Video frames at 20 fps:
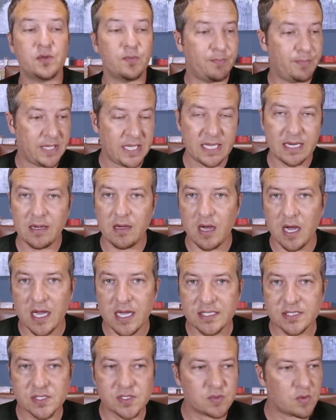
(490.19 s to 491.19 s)
be it
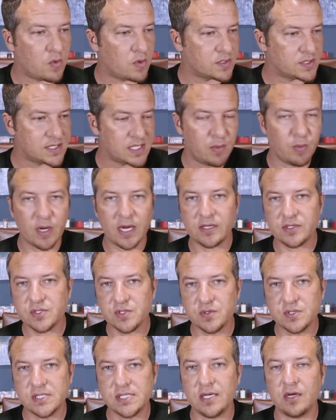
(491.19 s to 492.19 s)
us or someone else
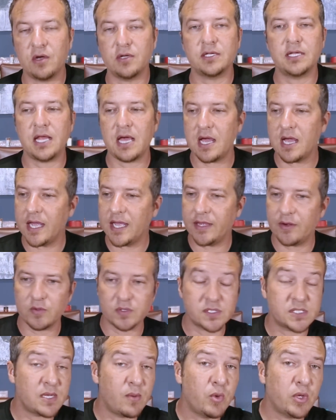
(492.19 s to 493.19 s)
you see online or
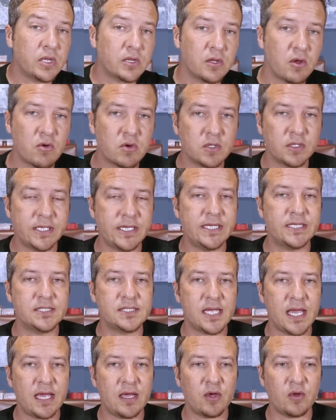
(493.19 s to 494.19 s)
someone locally in
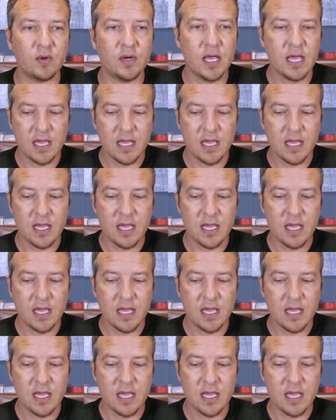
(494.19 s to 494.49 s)
town,